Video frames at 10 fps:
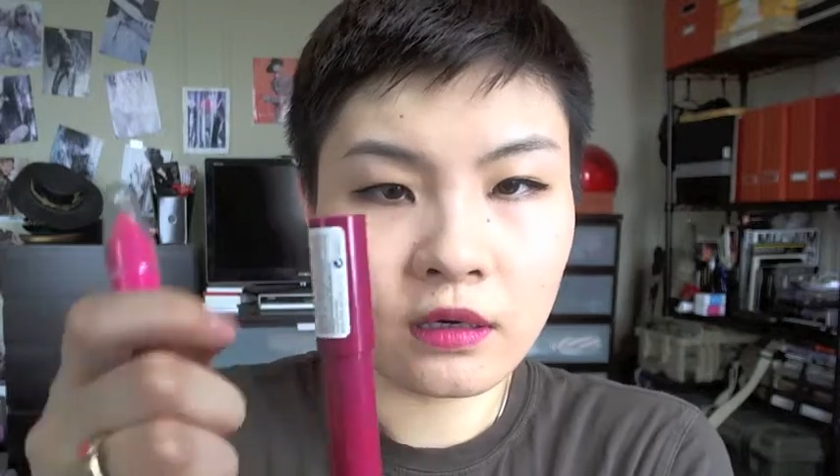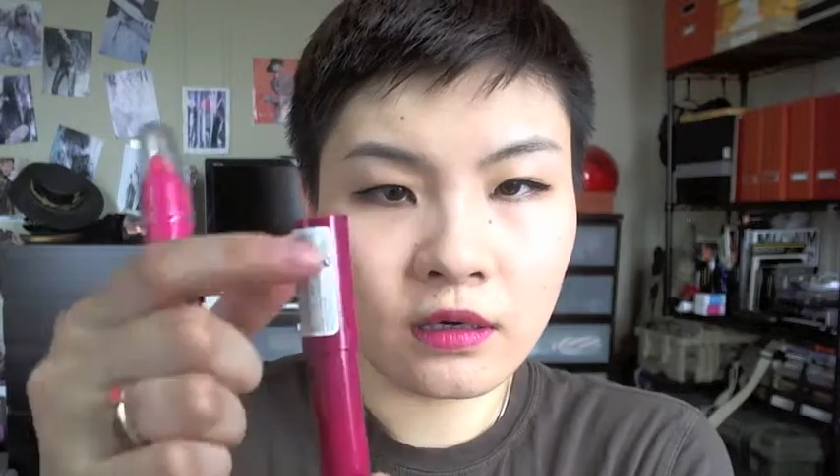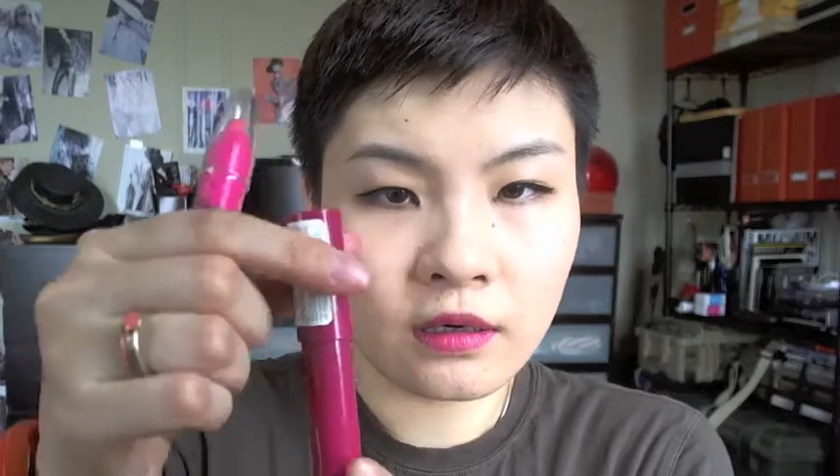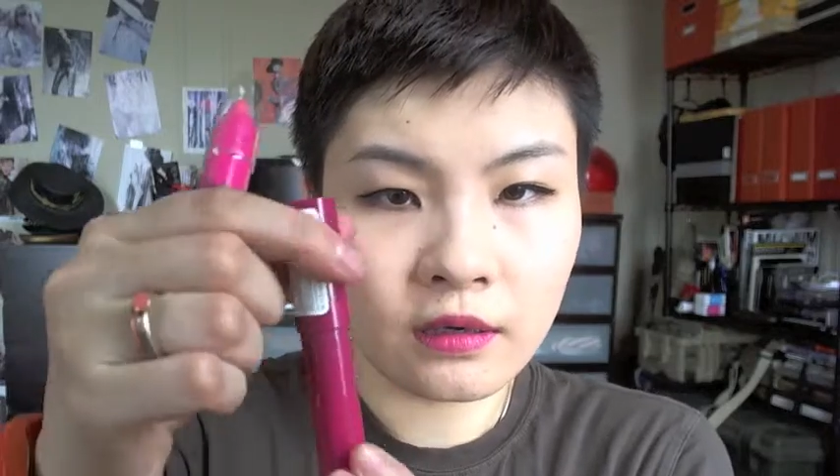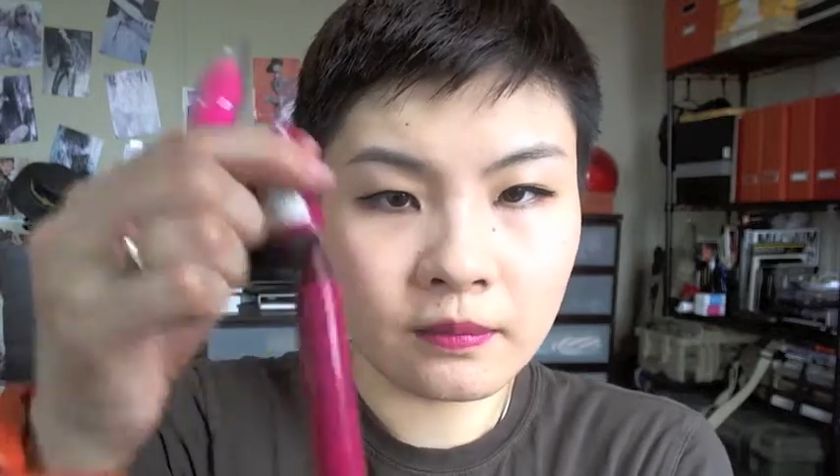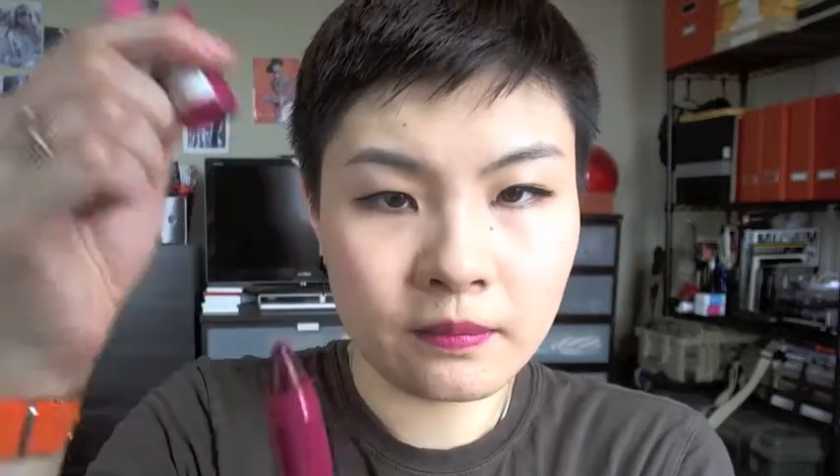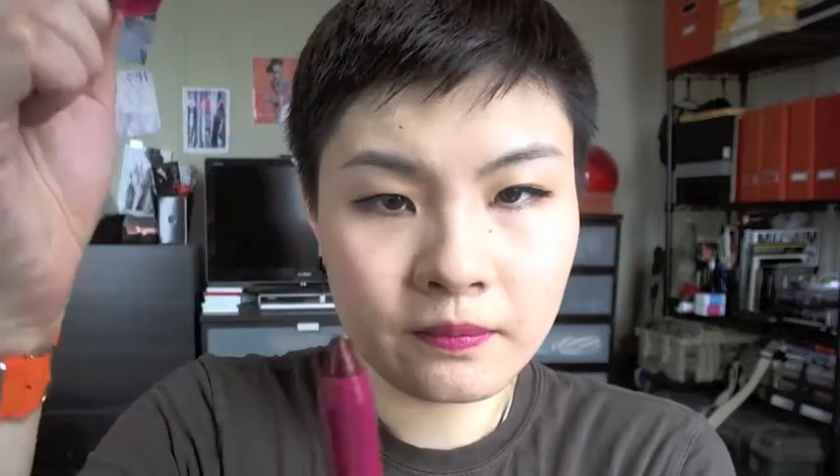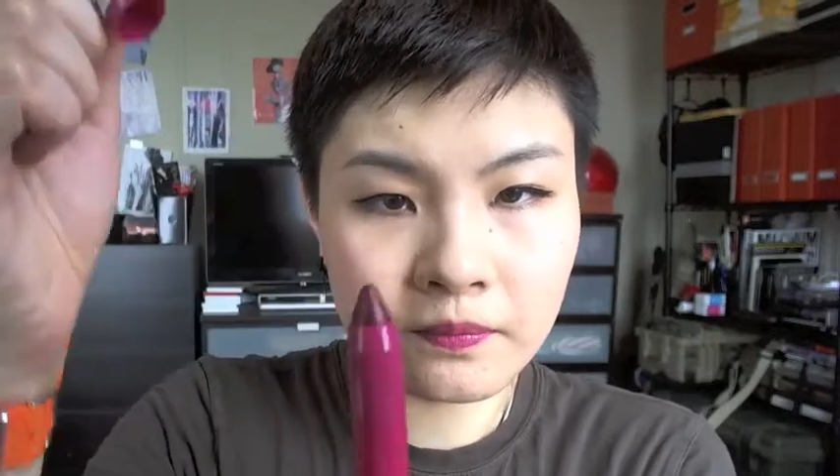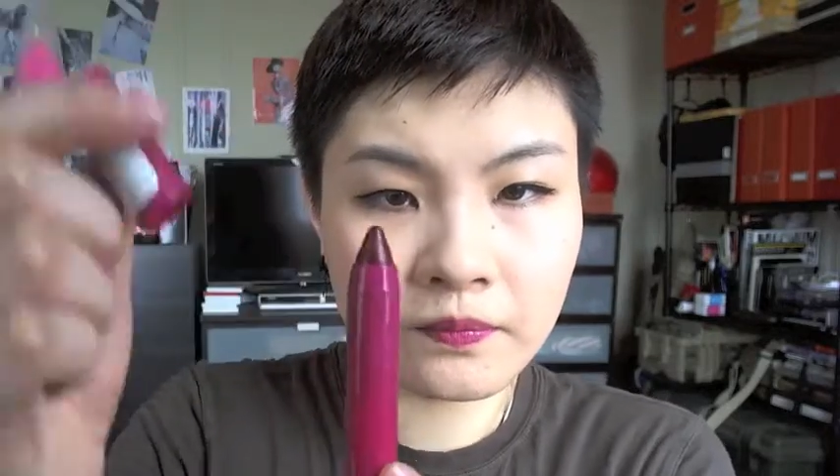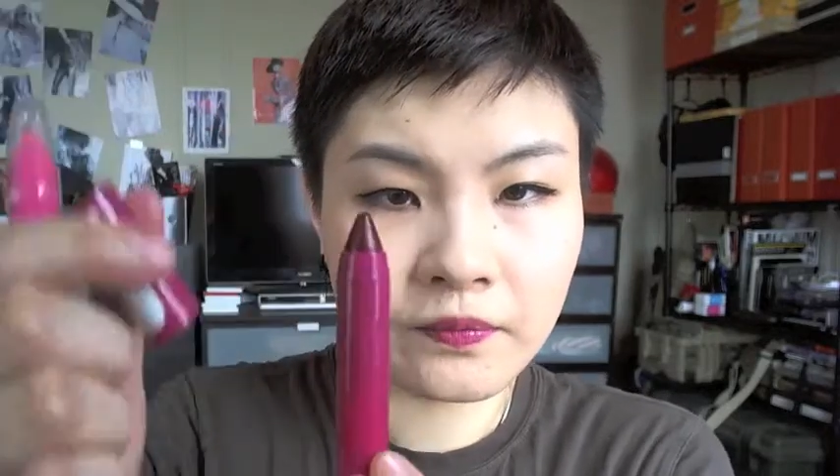Um,
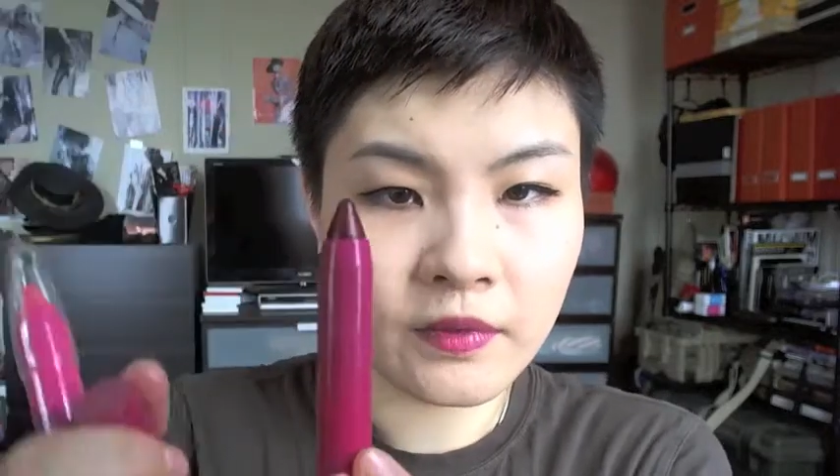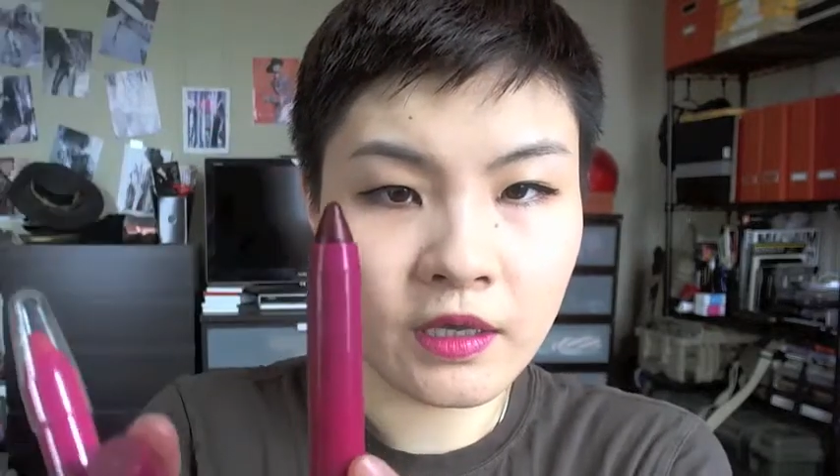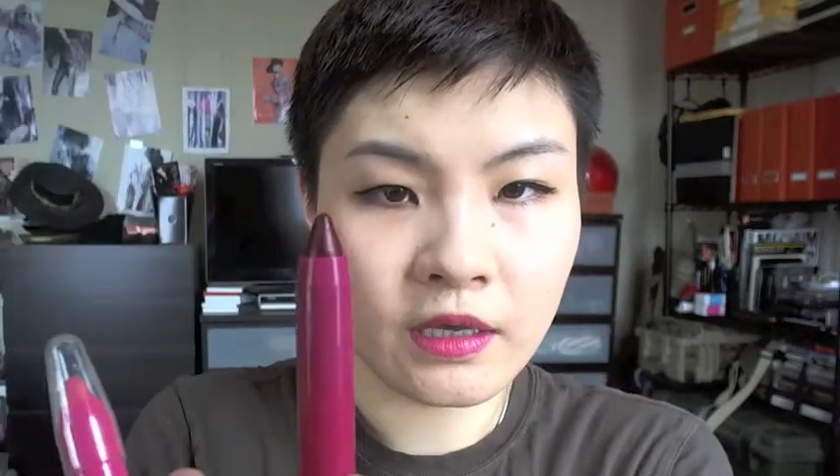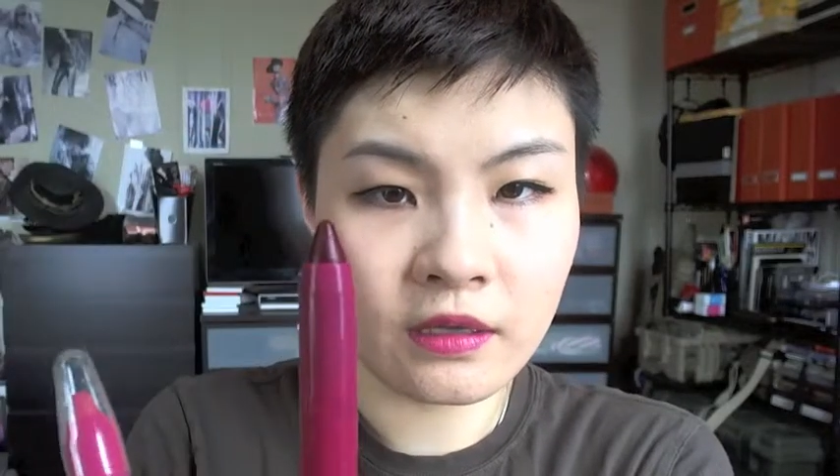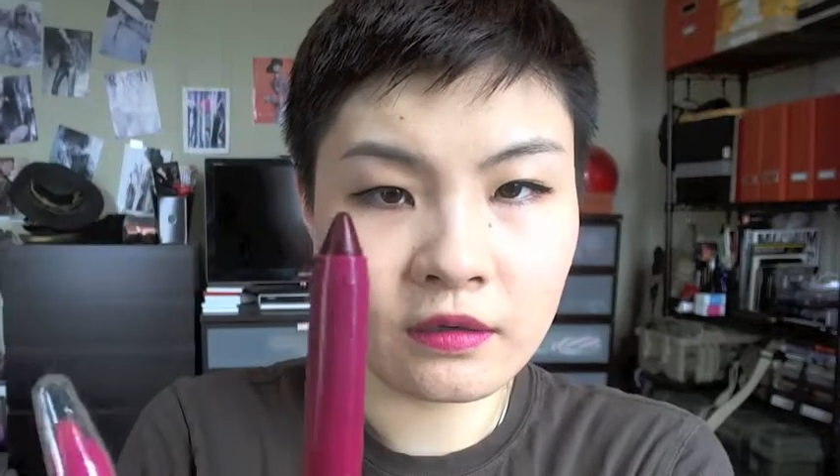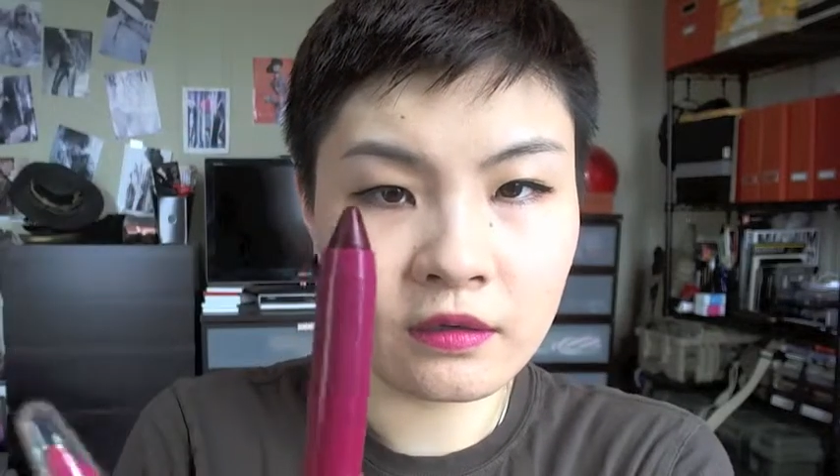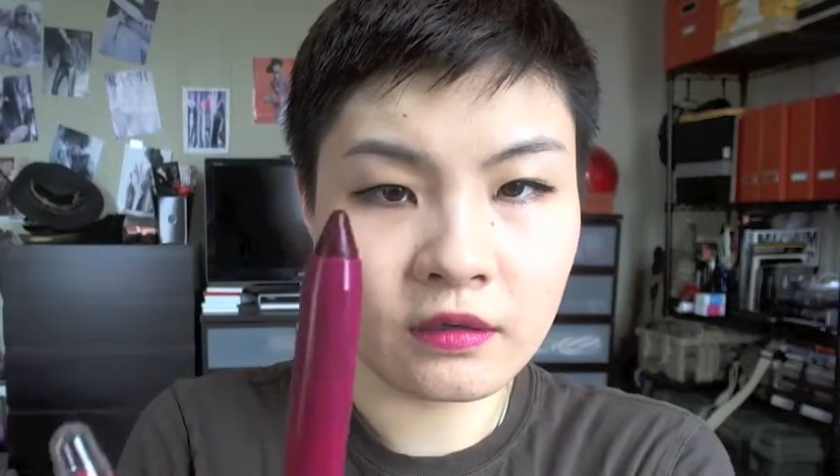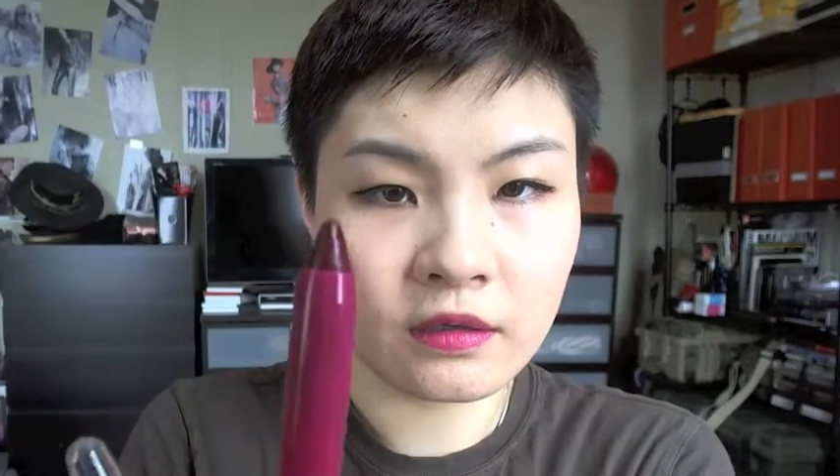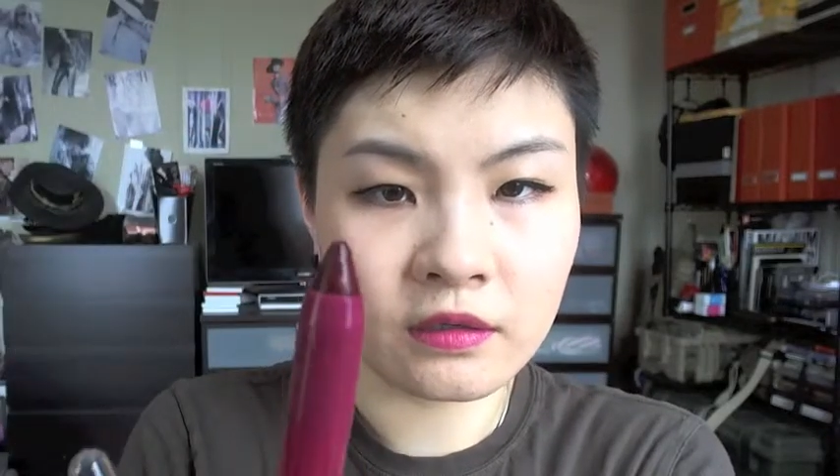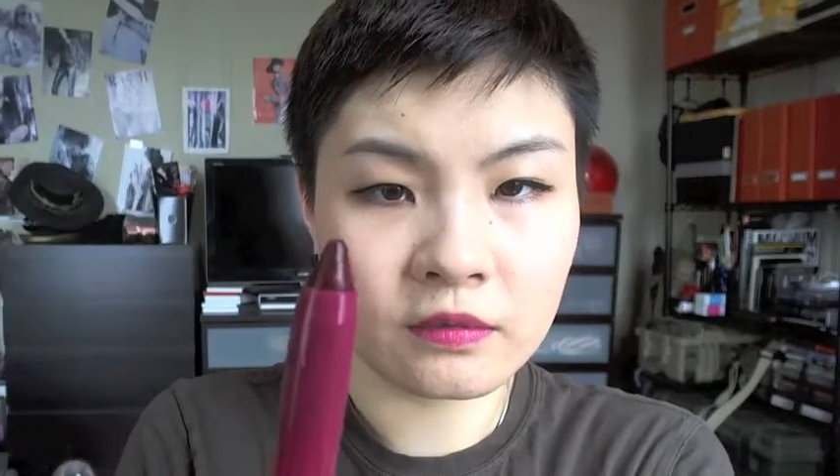and
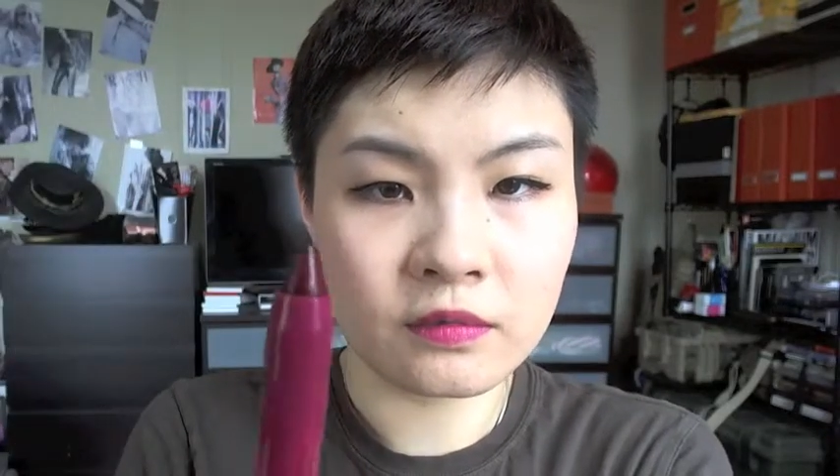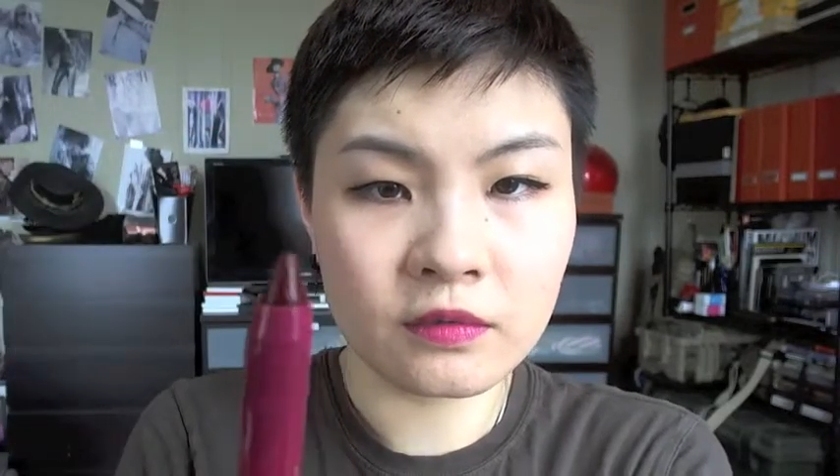the